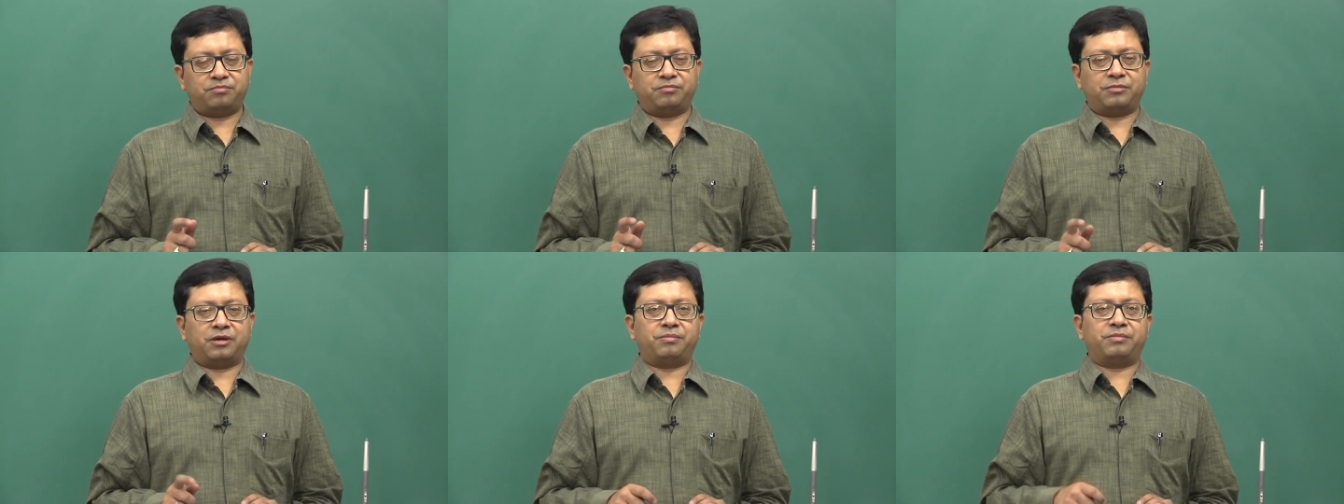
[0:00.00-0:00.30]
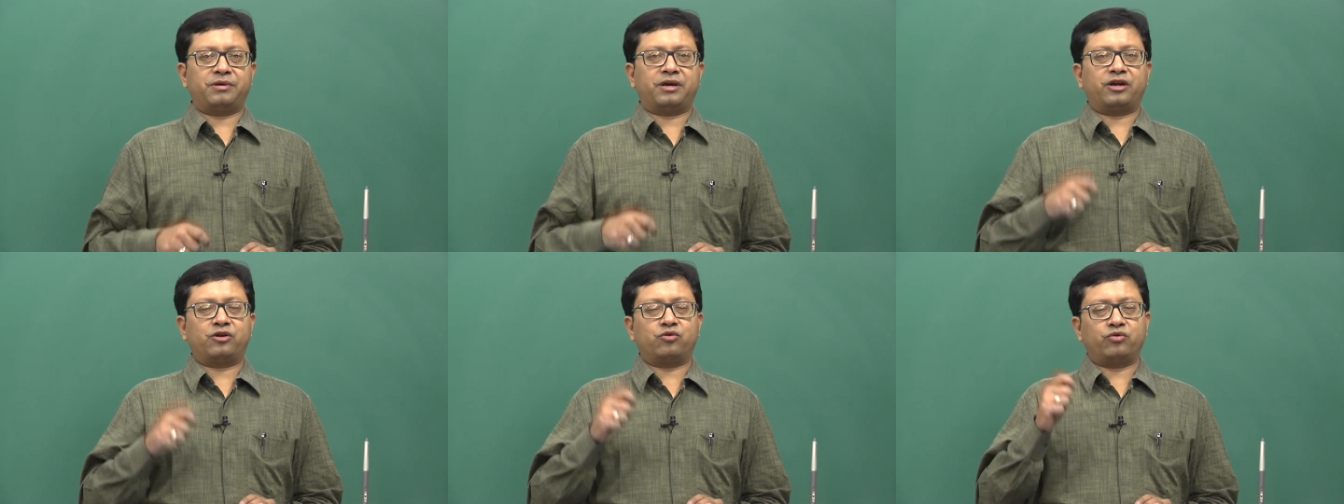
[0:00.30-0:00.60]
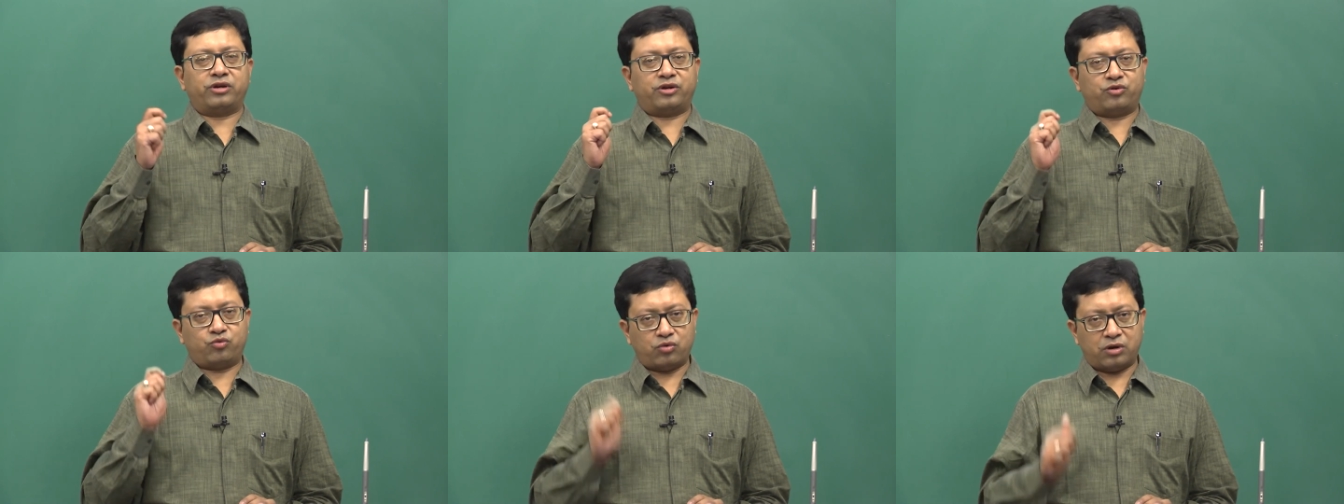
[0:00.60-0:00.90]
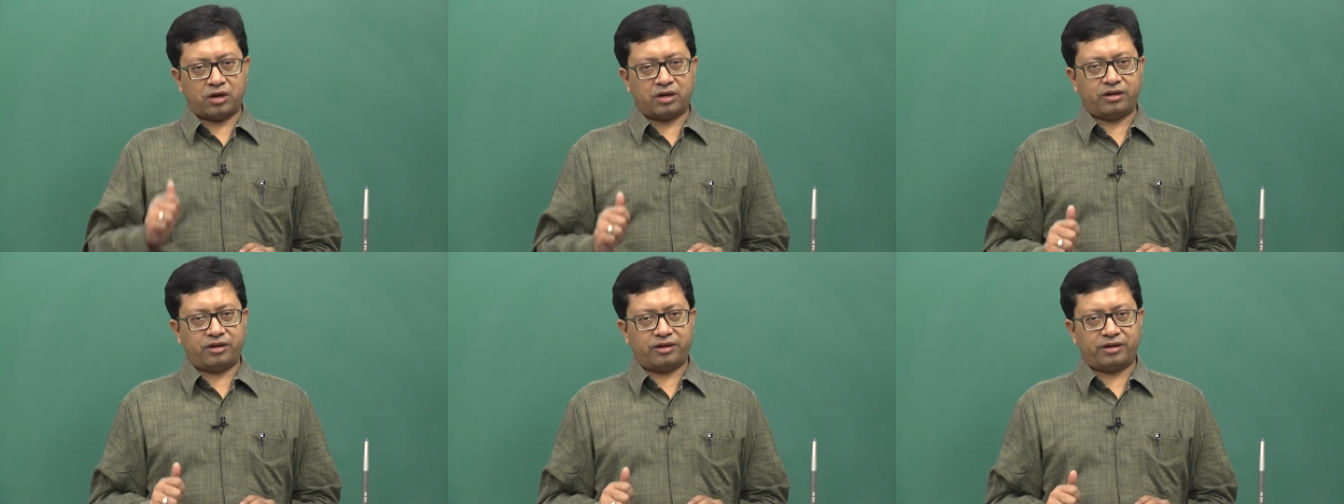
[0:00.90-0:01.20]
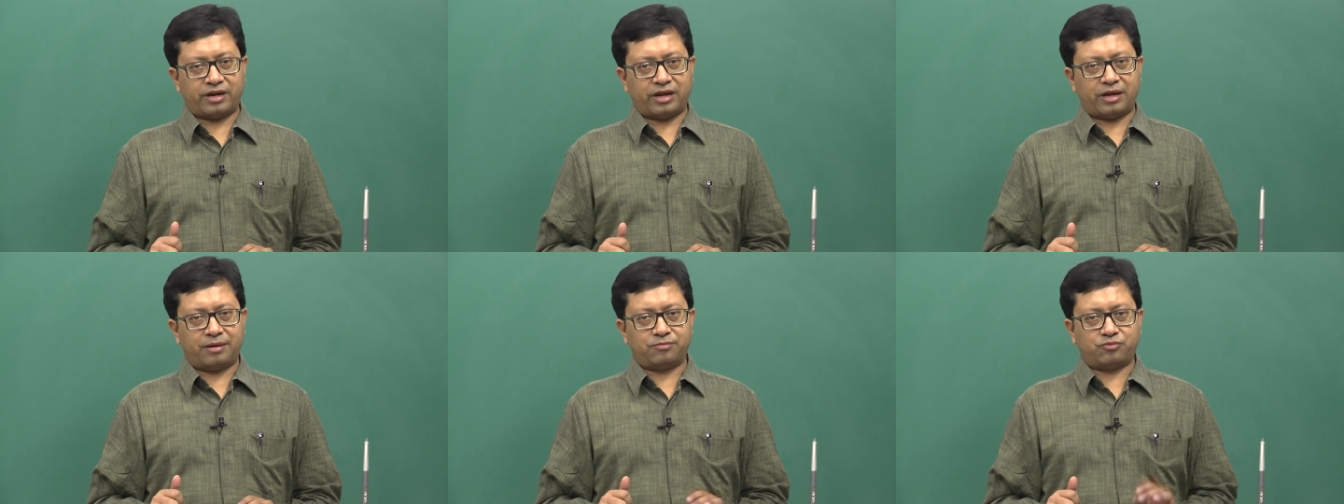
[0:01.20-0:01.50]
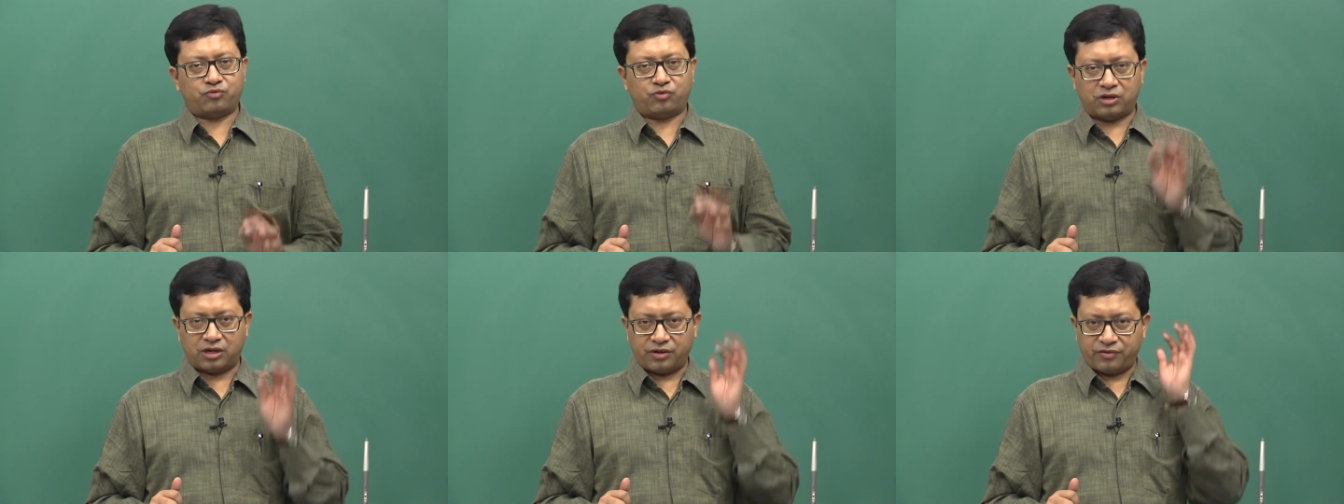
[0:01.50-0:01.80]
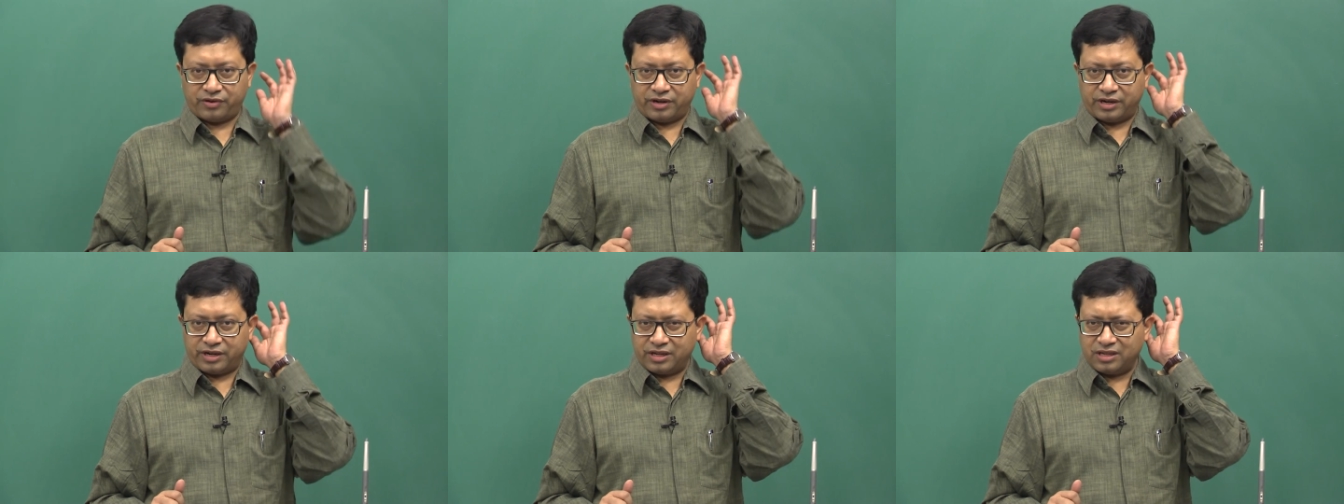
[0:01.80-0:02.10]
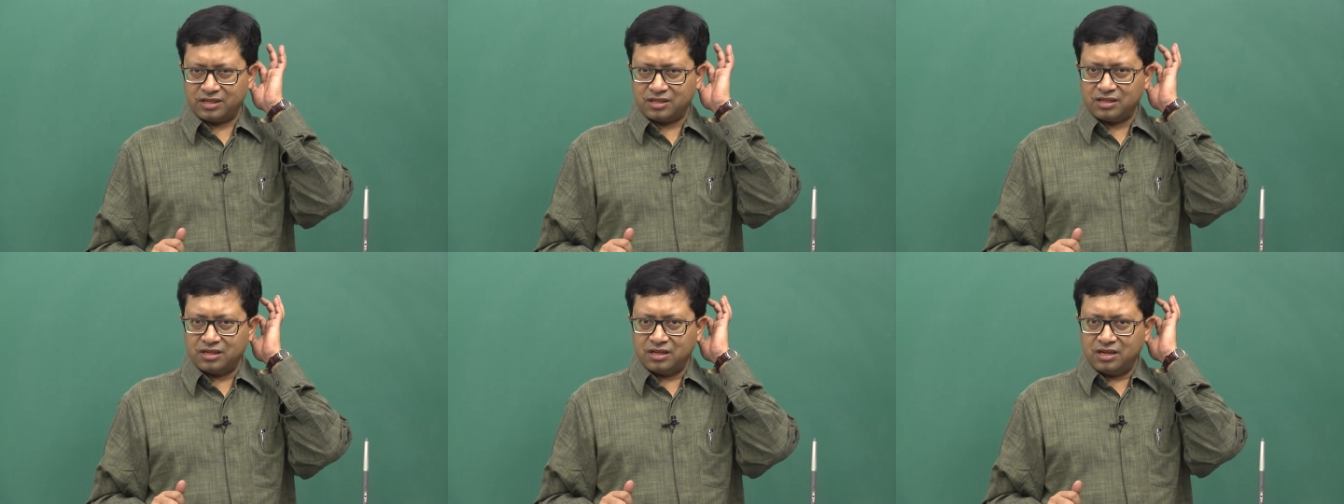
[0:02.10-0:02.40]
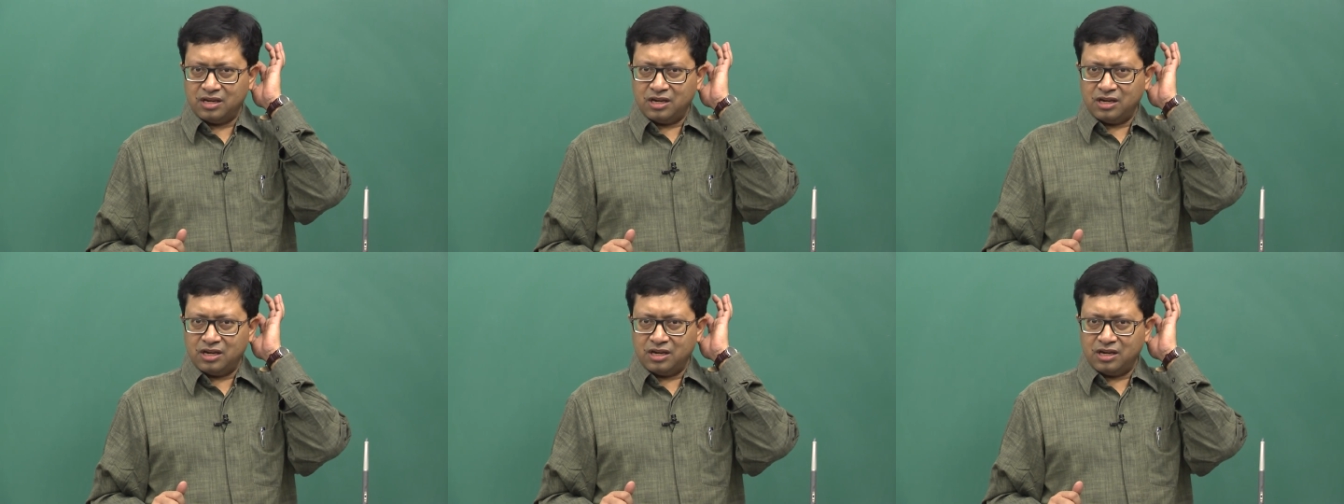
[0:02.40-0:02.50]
maybe I do it 200 times, whatever it is.